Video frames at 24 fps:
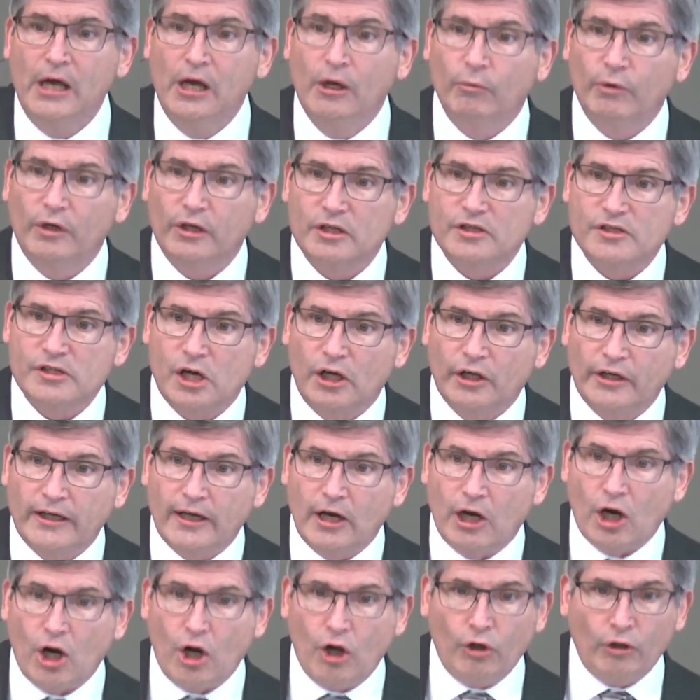we're exalting
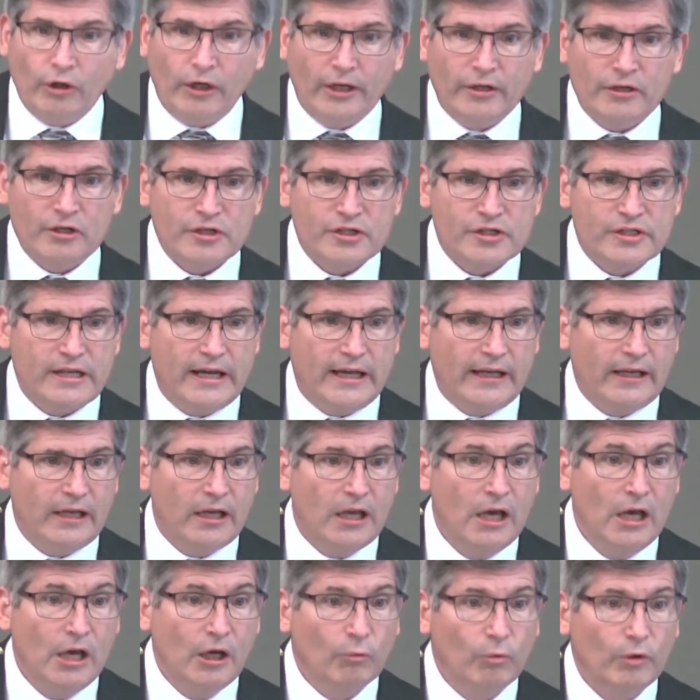our own understanding,
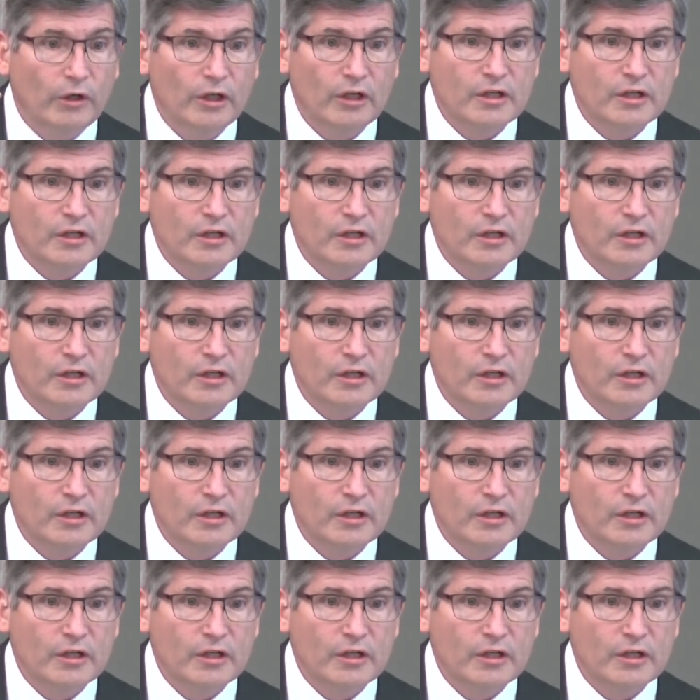we're